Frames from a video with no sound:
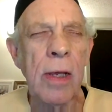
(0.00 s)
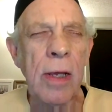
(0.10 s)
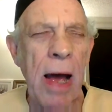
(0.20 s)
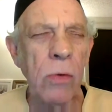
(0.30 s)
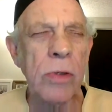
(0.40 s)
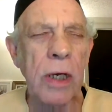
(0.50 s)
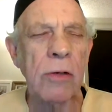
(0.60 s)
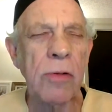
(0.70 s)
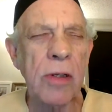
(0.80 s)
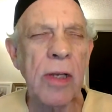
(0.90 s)
my own
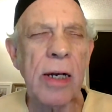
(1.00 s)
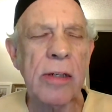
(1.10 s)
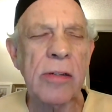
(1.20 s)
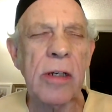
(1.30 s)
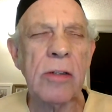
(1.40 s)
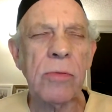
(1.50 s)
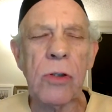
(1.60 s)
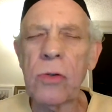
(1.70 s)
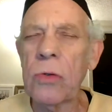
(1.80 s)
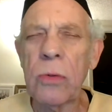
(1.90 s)
country, the United States,
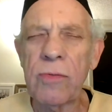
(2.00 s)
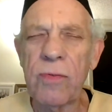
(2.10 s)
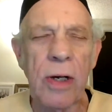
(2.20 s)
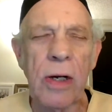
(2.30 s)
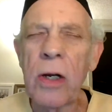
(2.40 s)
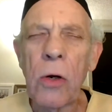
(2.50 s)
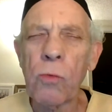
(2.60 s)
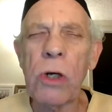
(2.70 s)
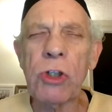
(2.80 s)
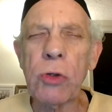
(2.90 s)
would do if uh,
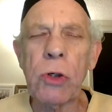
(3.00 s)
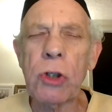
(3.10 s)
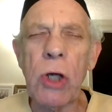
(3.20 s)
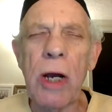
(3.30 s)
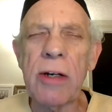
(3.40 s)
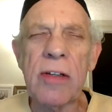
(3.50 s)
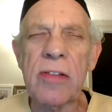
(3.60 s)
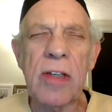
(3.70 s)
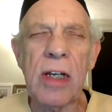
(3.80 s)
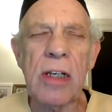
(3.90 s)
Russia or China
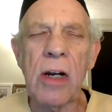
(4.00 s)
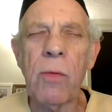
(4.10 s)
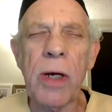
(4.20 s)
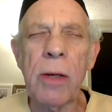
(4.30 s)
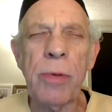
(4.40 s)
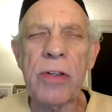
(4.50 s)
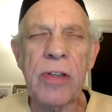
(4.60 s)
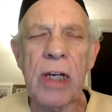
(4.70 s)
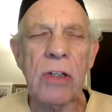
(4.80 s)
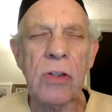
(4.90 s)
said, you know, we're going to put
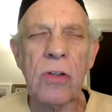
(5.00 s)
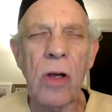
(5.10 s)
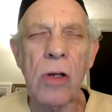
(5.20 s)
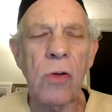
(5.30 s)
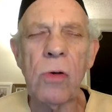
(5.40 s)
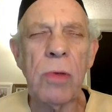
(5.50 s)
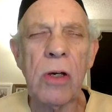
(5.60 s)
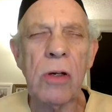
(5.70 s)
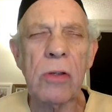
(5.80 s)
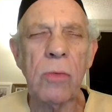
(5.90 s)
sanctions on you
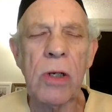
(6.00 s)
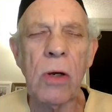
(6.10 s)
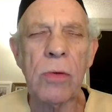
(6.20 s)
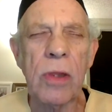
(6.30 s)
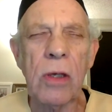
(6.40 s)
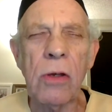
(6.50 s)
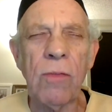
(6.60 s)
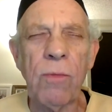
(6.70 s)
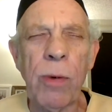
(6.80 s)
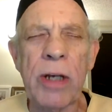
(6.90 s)
because we don't think
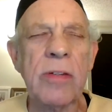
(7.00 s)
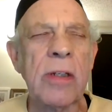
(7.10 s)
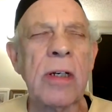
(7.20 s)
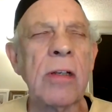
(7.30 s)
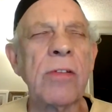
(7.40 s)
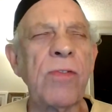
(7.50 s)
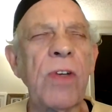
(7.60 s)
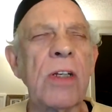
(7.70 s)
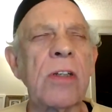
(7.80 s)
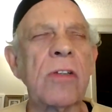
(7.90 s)
your president is
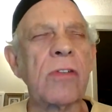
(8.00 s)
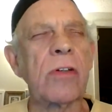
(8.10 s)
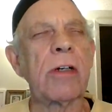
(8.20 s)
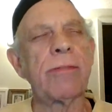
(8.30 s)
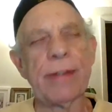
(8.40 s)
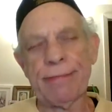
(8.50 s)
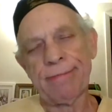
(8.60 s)
fit to serve.